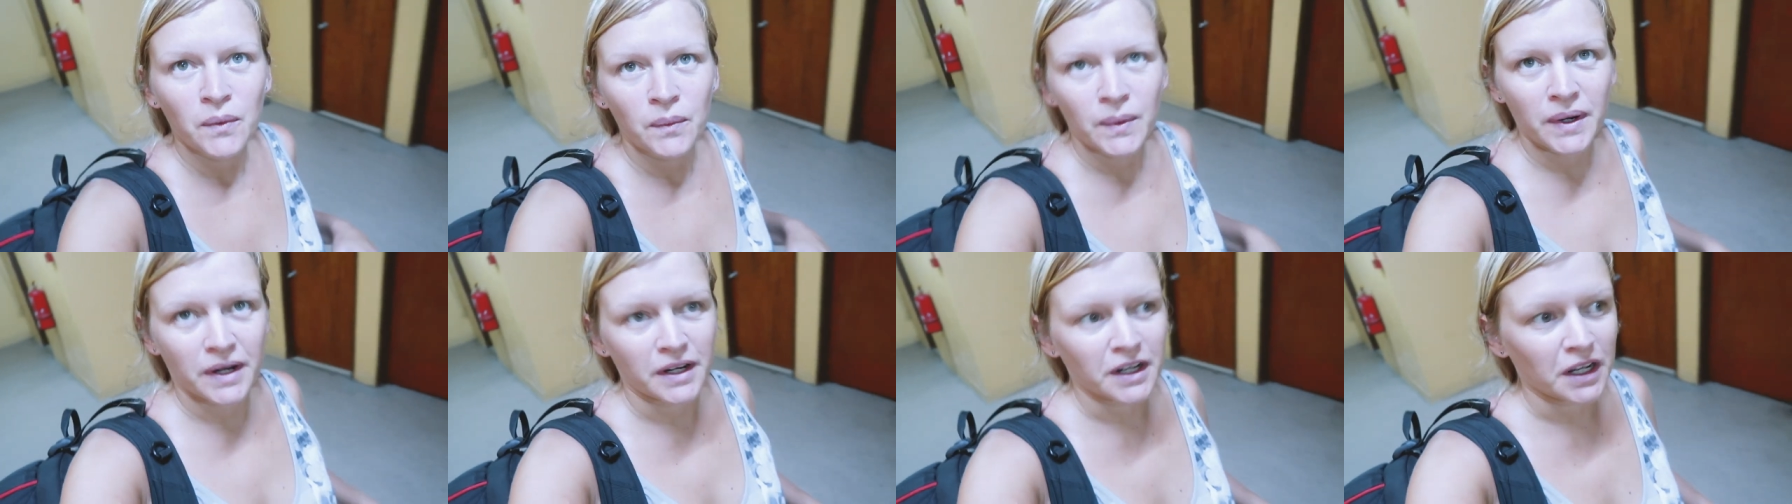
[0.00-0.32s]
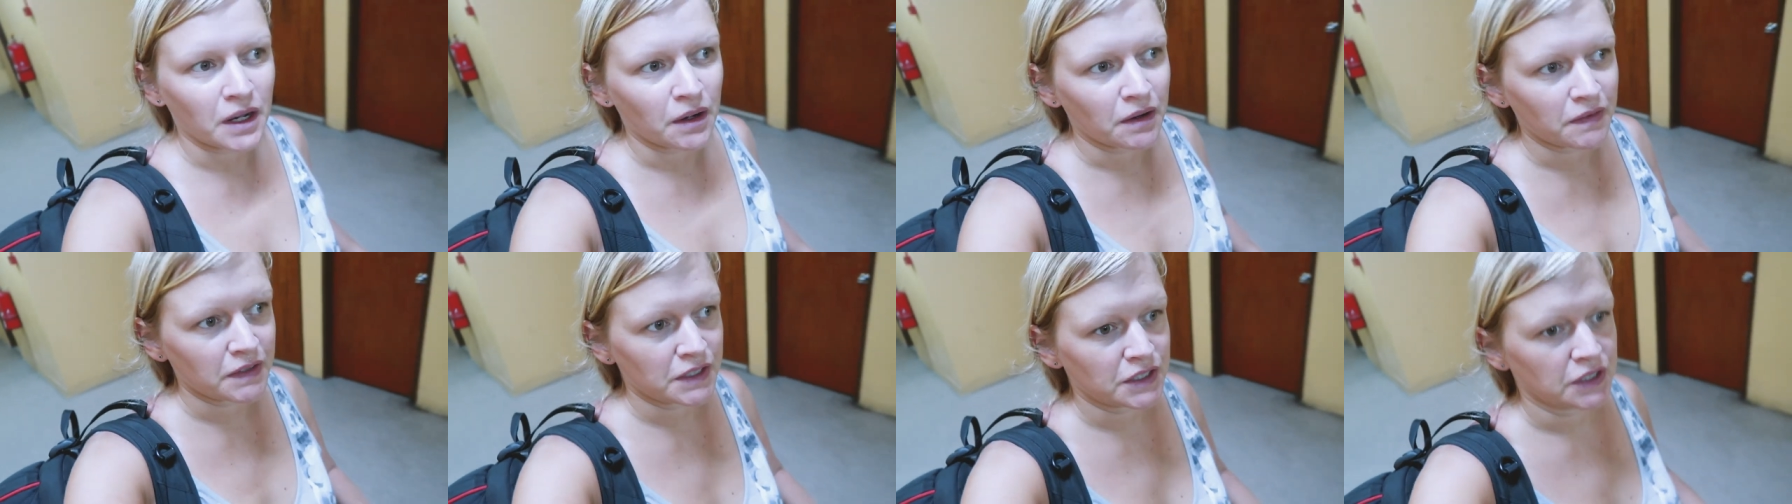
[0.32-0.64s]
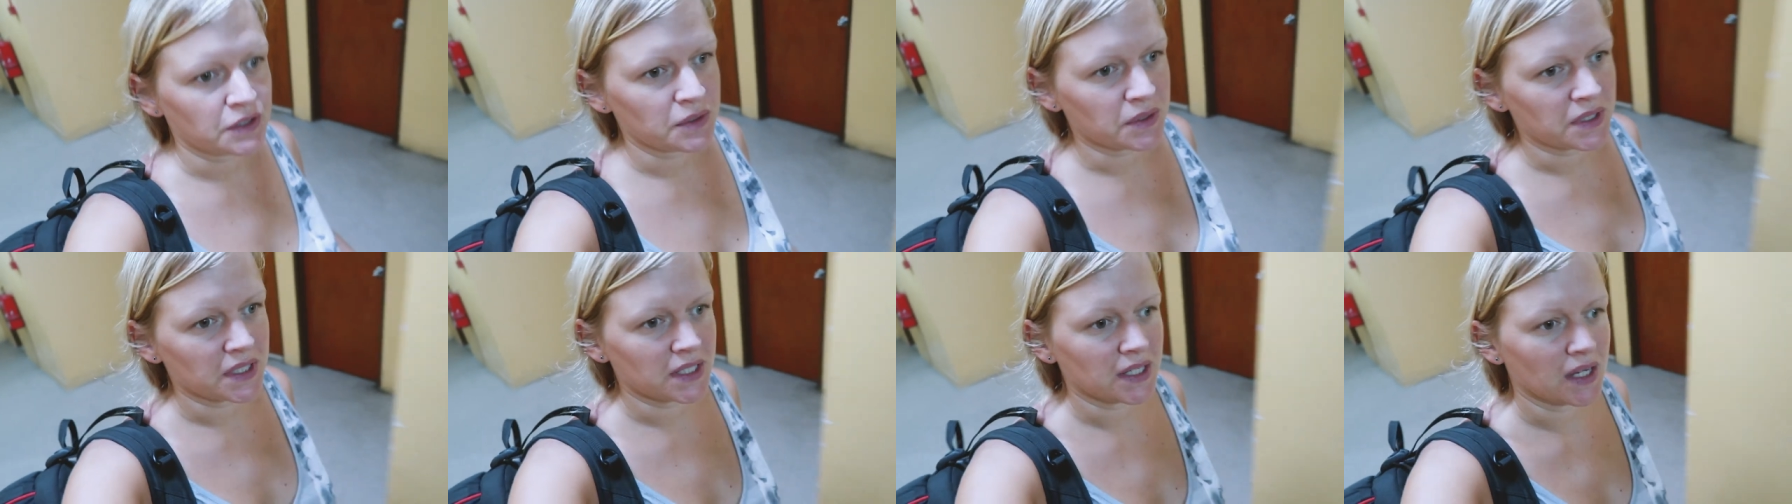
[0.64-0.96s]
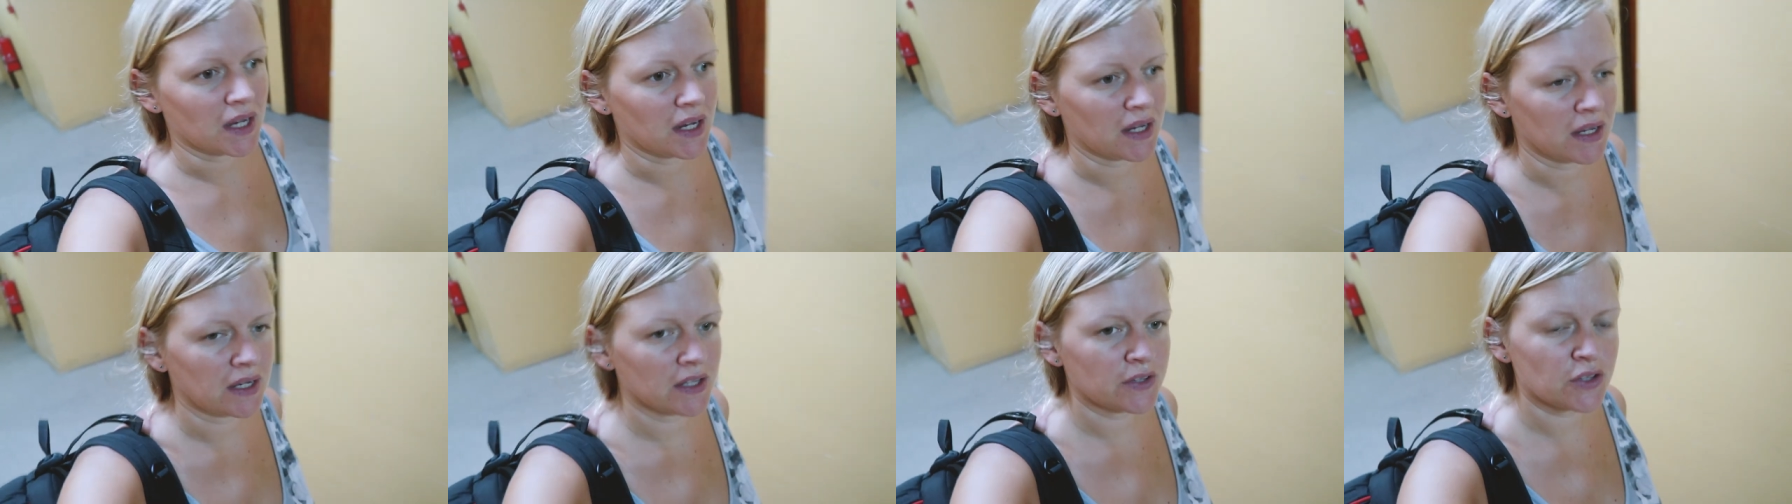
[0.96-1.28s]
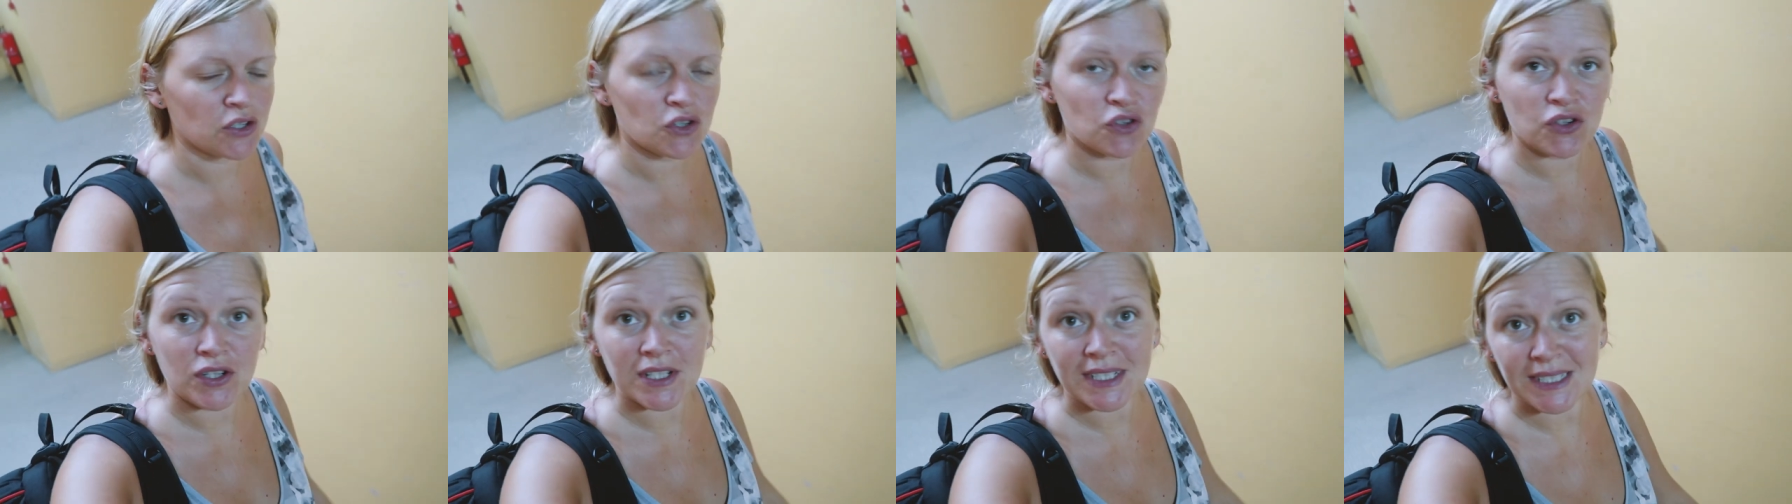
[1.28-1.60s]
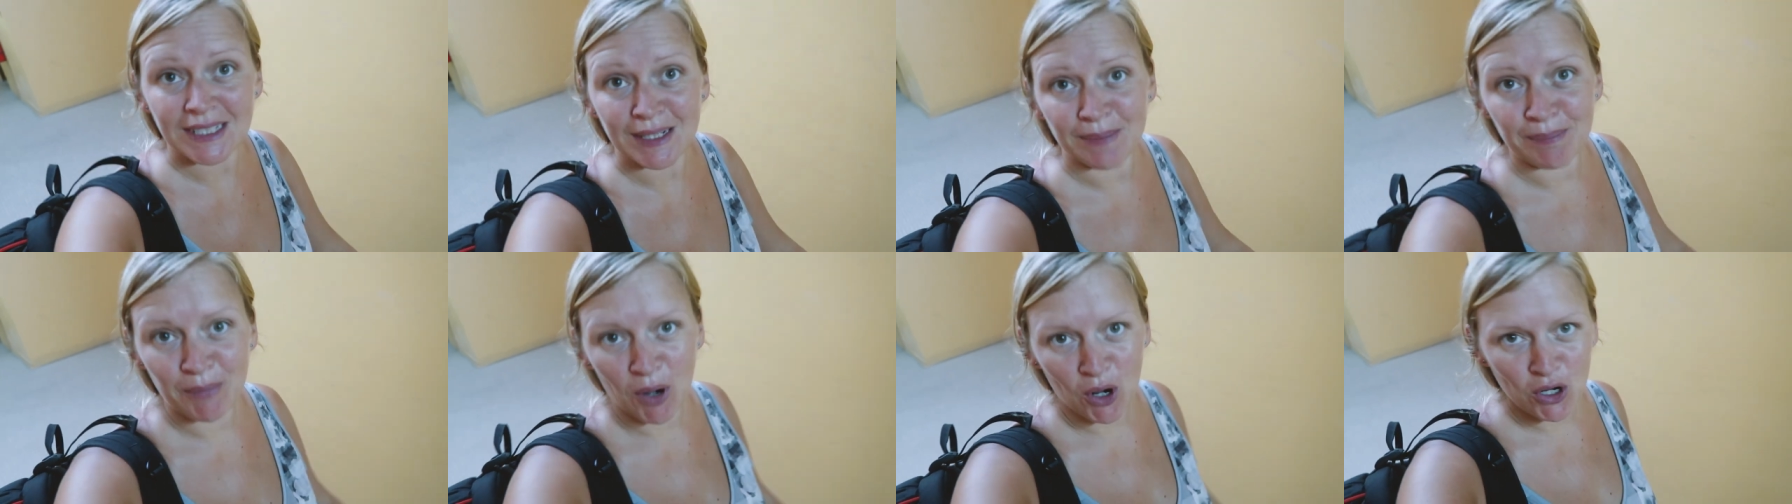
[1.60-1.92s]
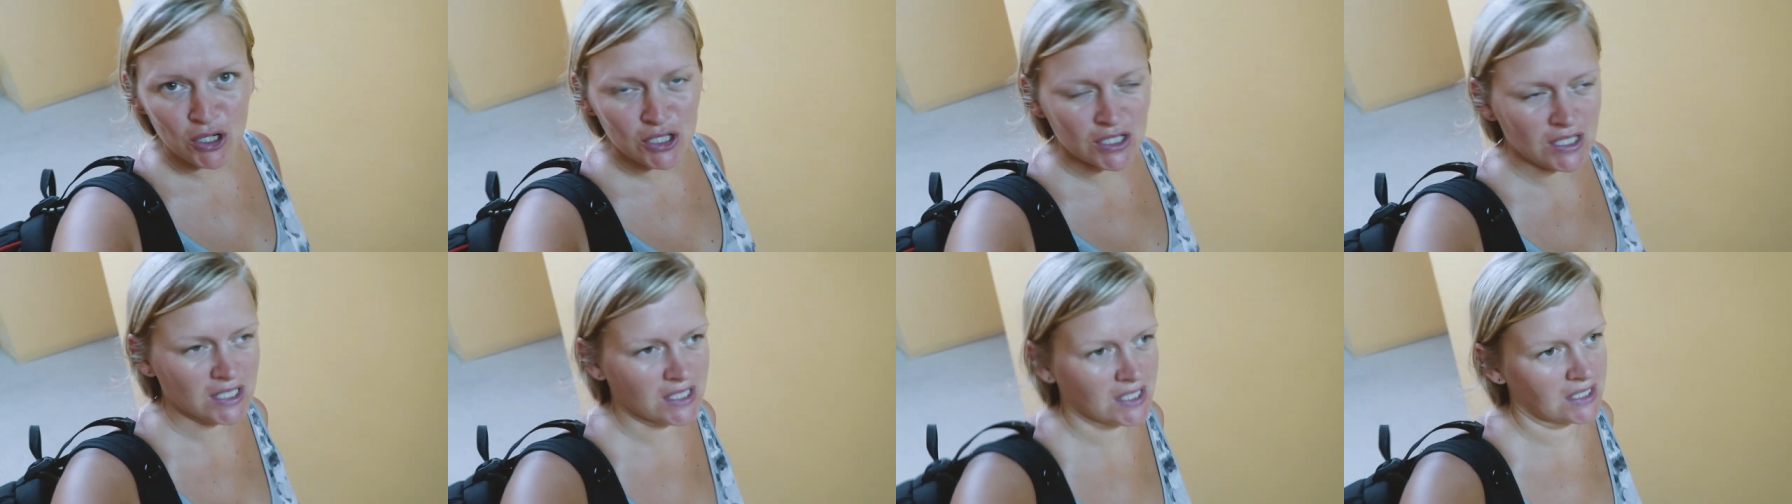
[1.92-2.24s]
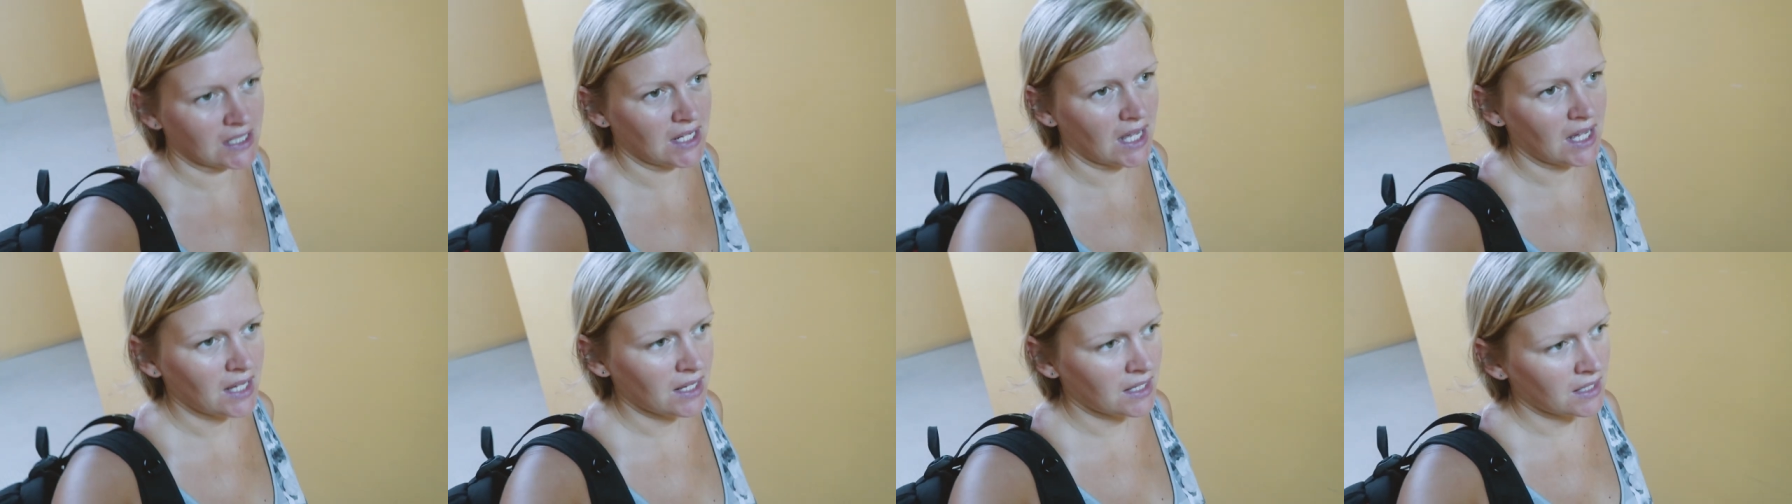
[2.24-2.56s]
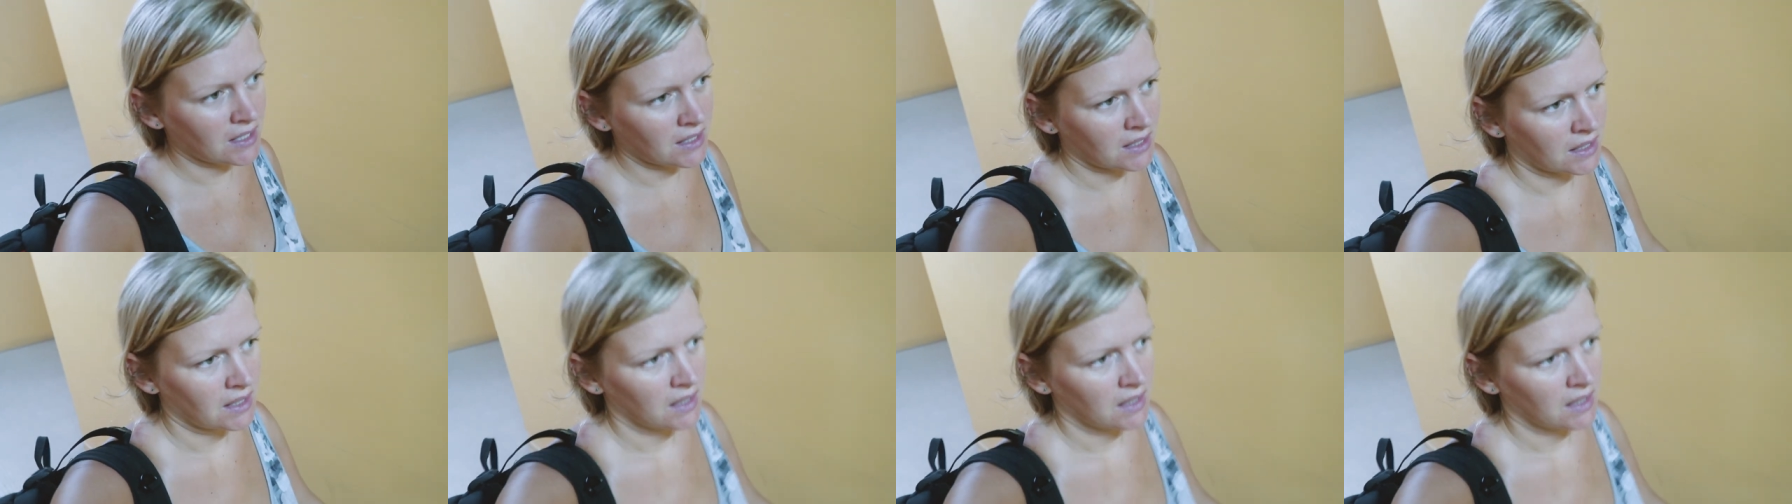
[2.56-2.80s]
We're gonna go over to the, uh, the Crystal Mosque today.